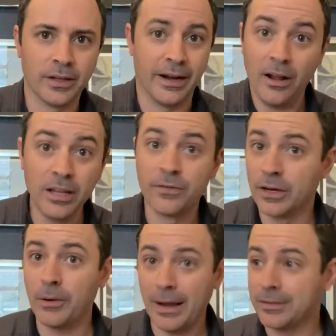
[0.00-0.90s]
and I'll even
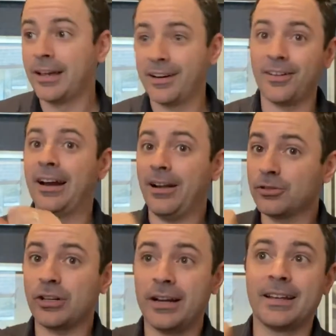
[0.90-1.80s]
go out there and I'll
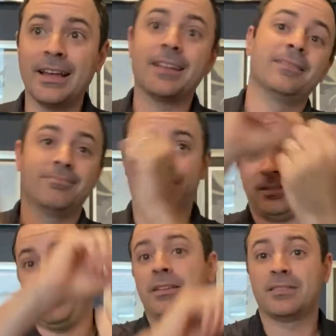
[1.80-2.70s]
try and get it
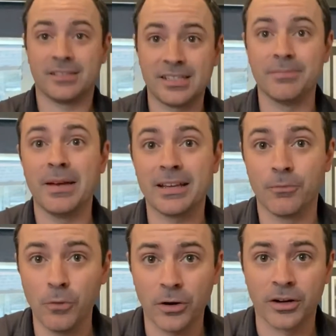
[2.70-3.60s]
to make it
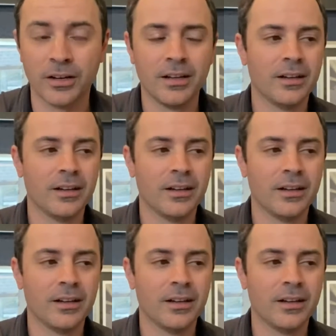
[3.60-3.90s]
work,